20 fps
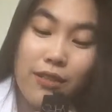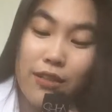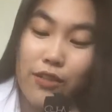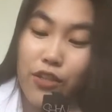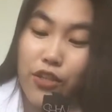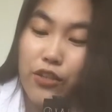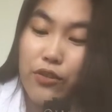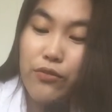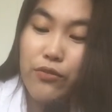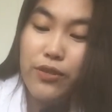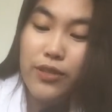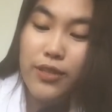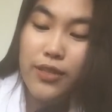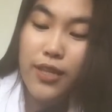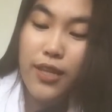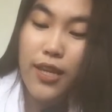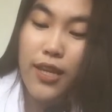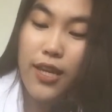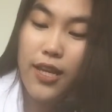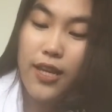gonna use
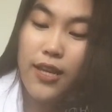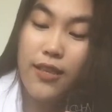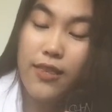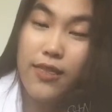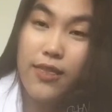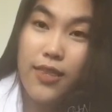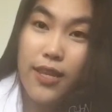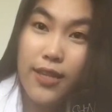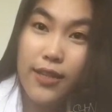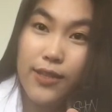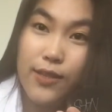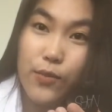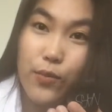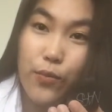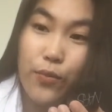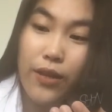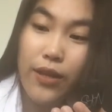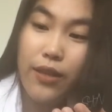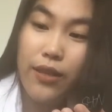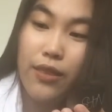this
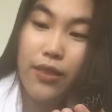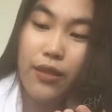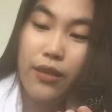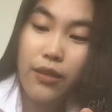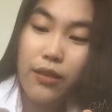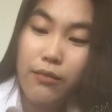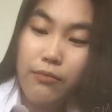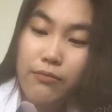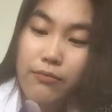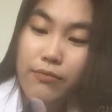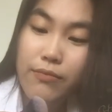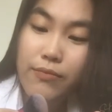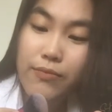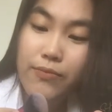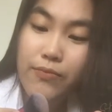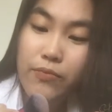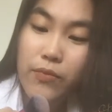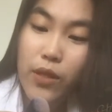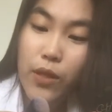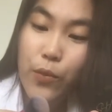with
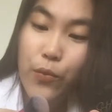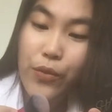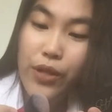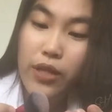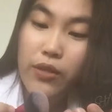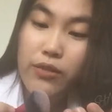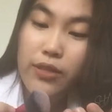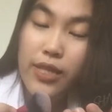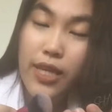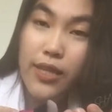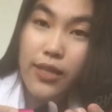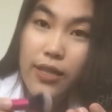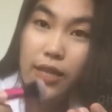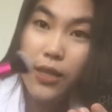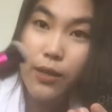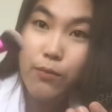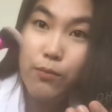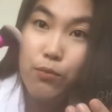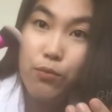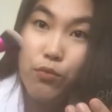Real
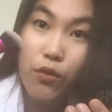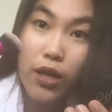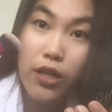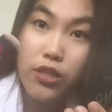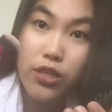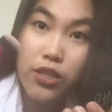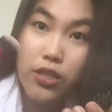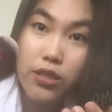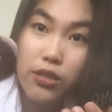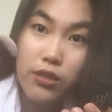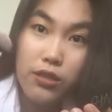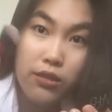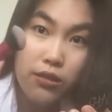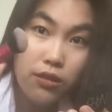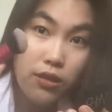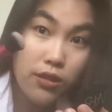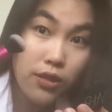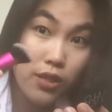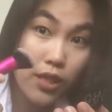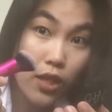Technique brush,
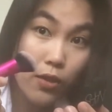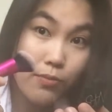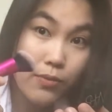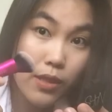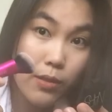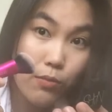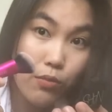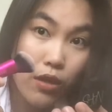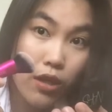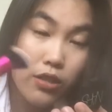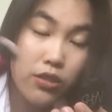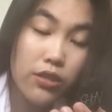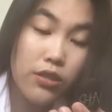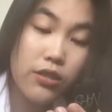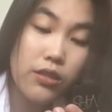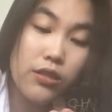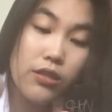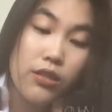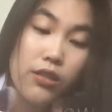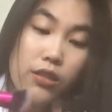the sculpting
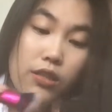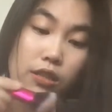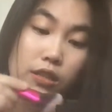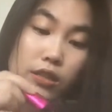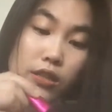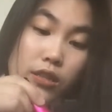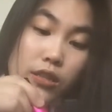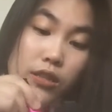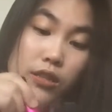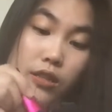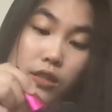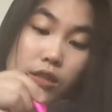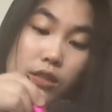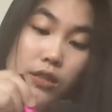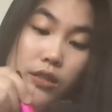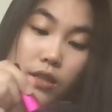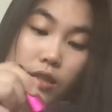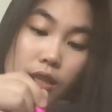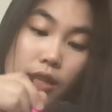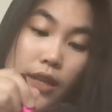brush,
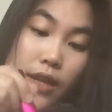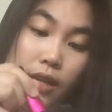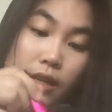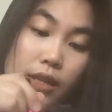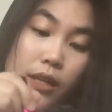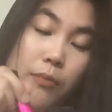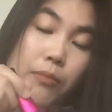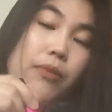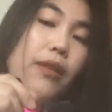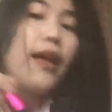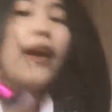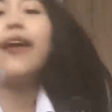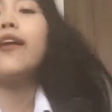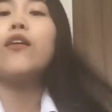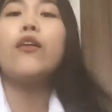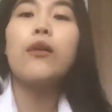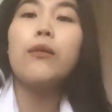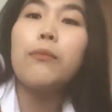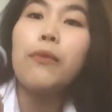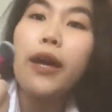and apply
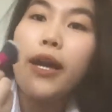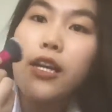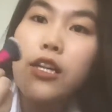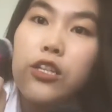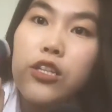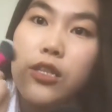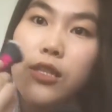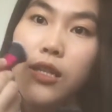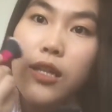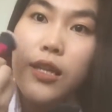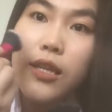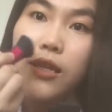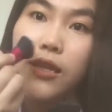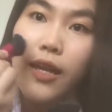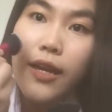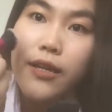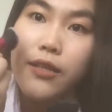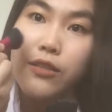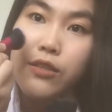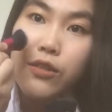on my cheek
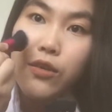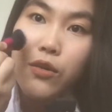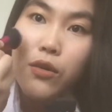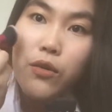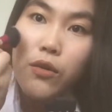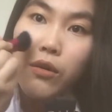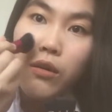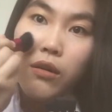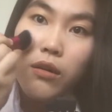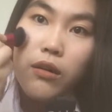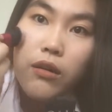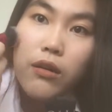like so.